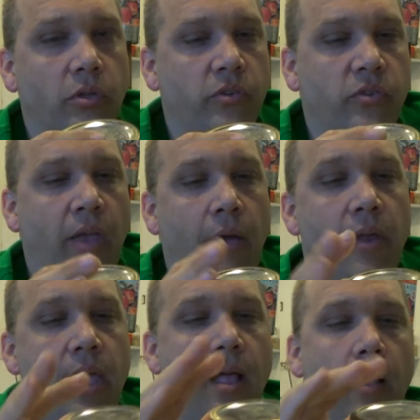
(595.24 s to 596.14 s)
sound.
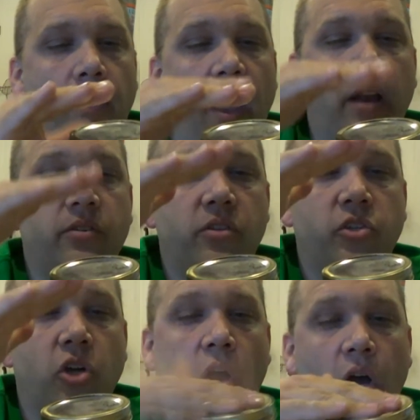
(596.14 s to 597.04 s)
That is the
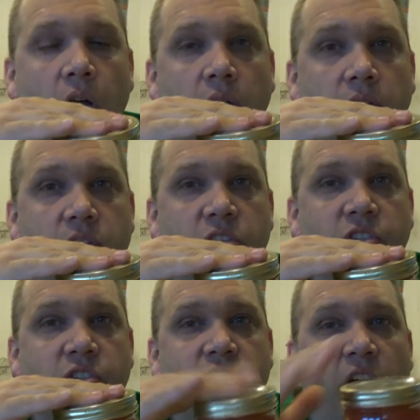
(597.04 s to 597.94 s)
jar
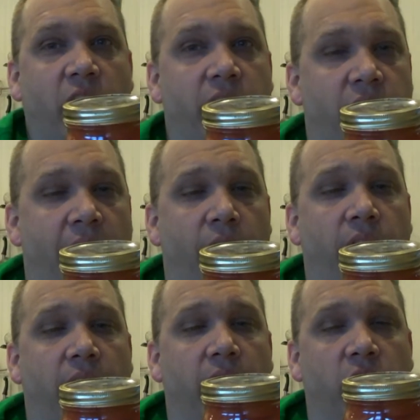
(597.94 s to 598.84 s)
sucking down
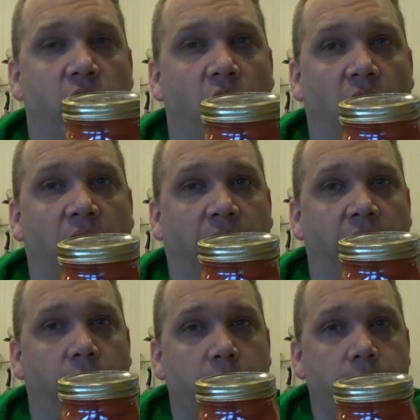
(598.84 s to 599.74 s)
in, and you hear a
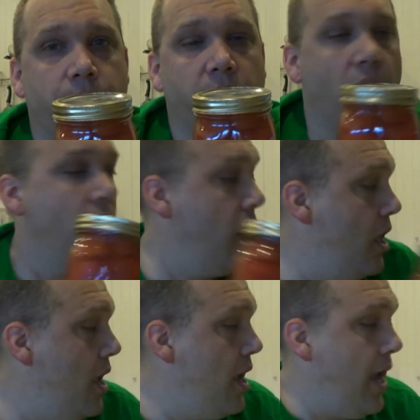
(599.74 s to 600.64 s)
clicking noise.
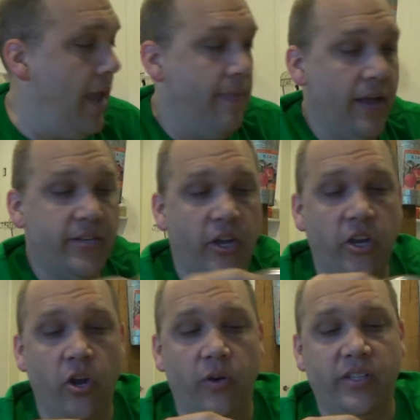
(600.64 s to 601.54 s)
And that's how
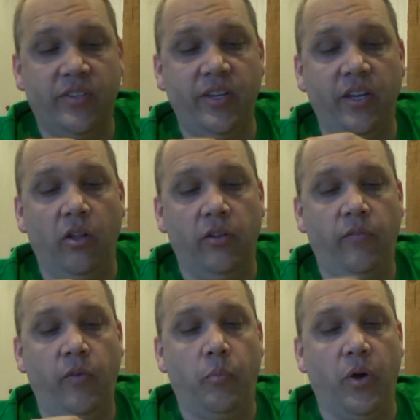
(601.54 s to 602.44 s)
you know it's sealed.
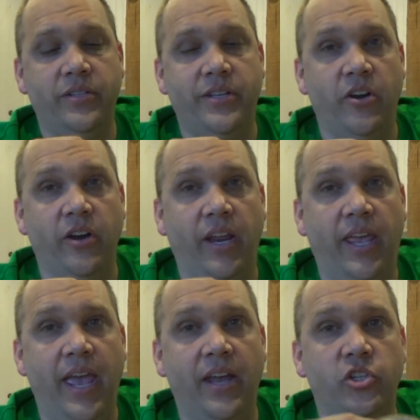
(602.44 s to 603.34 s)
If you press down in a
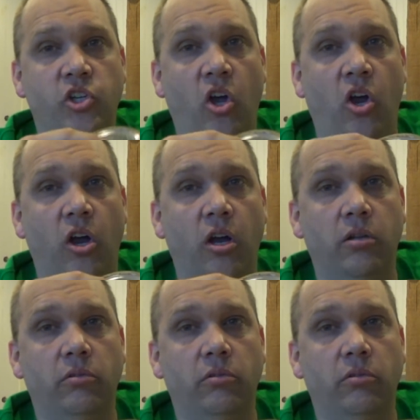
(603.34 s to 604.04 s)
canned jar,